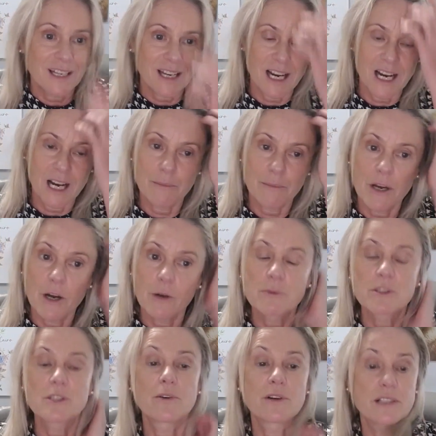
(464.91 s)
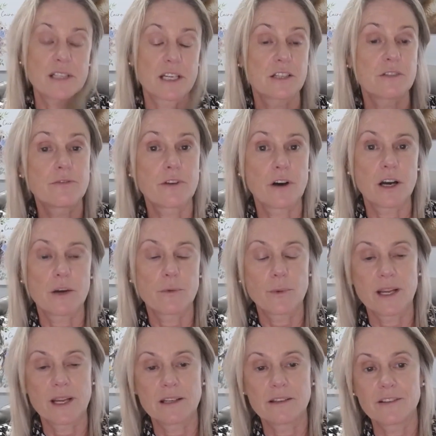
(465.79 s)
helps you identify
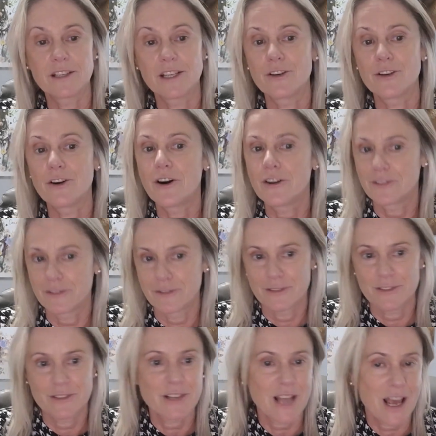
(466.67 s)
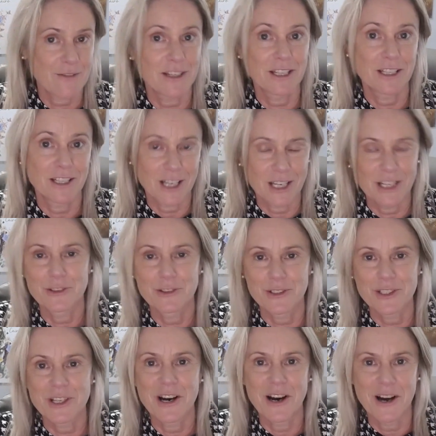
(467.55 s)
when they're not having a
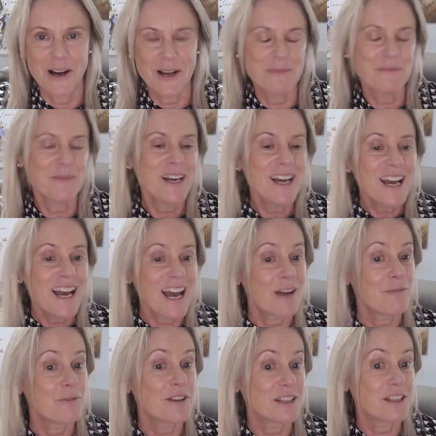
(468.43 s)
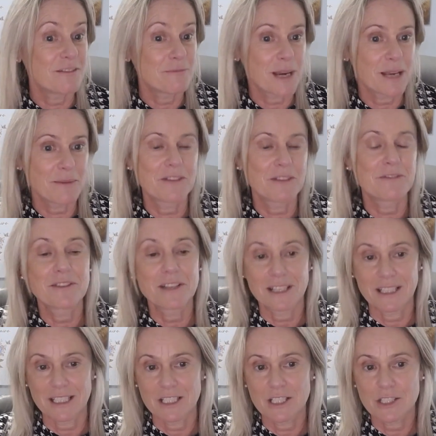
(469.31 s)
good time and when they're maybe
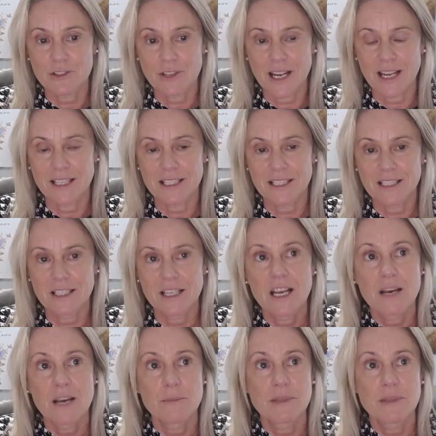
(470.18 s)
feeling stressed.